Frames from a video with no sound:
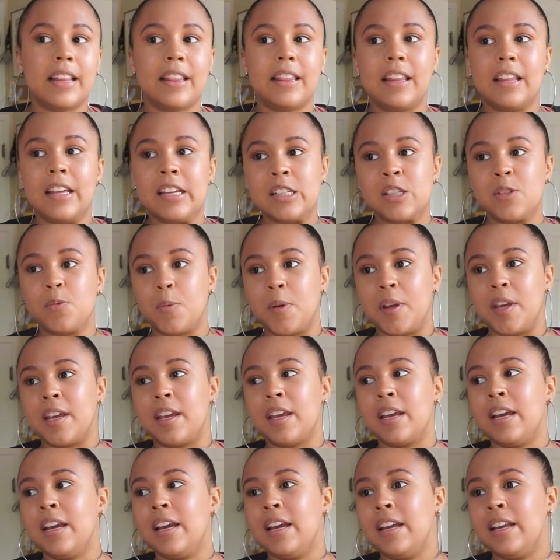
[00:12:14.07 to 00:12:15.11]
and this
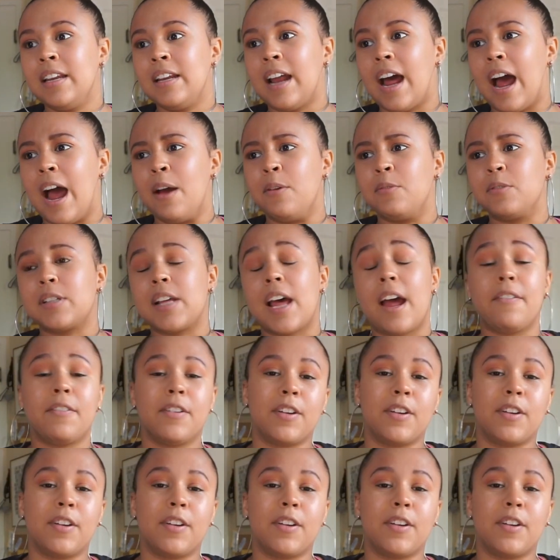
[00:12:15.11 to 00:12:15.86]
weekend I was